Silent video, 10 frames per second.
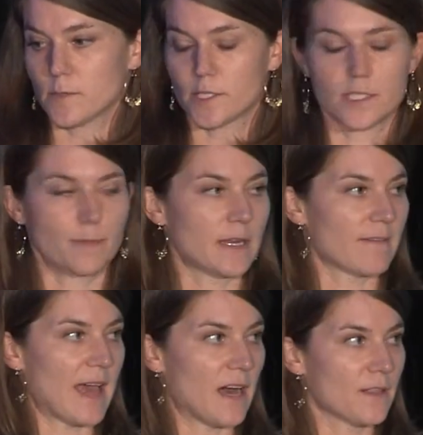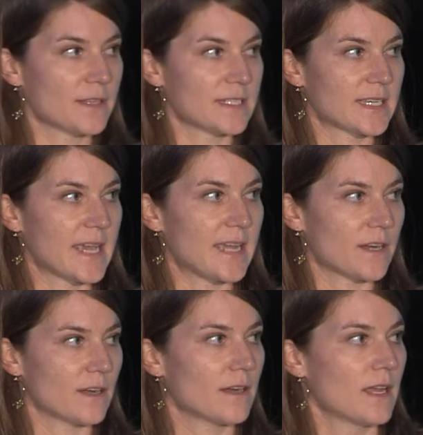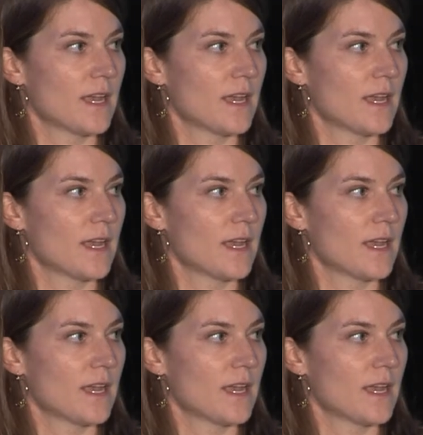which is a bit of a health indicator